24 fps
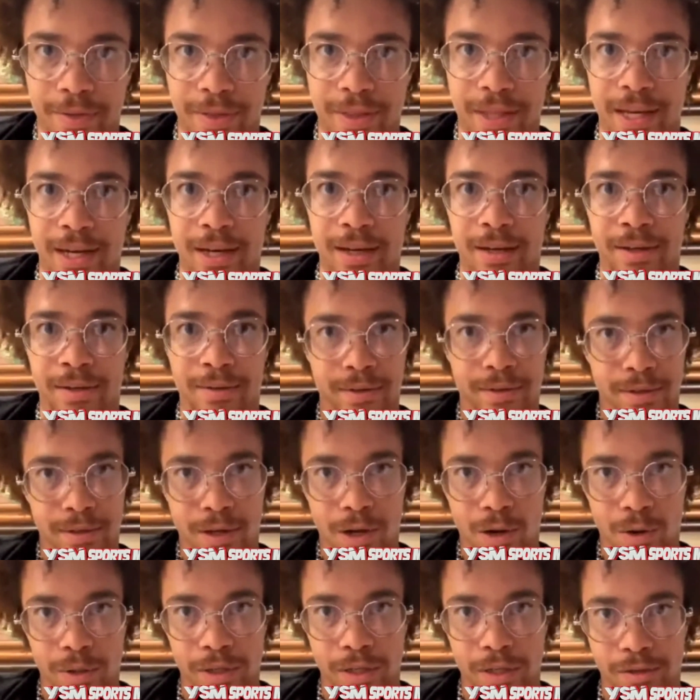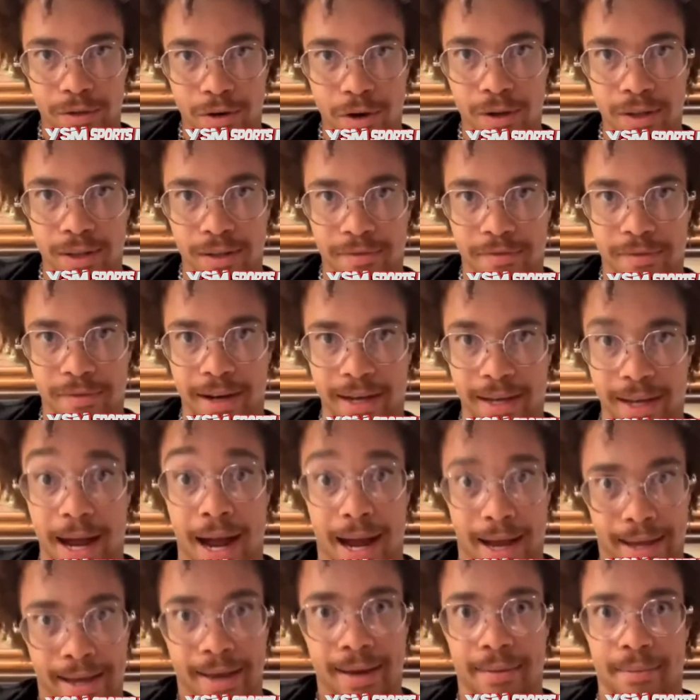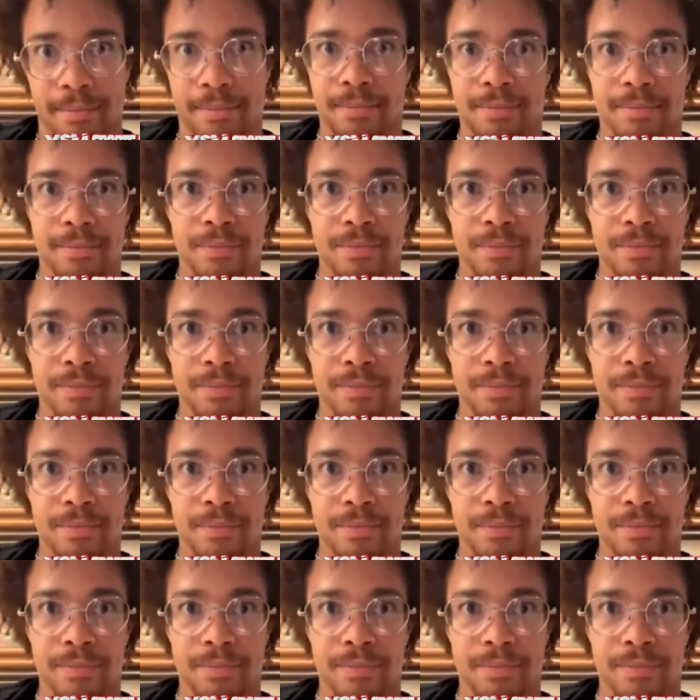than a Cody Crawley fight. I am.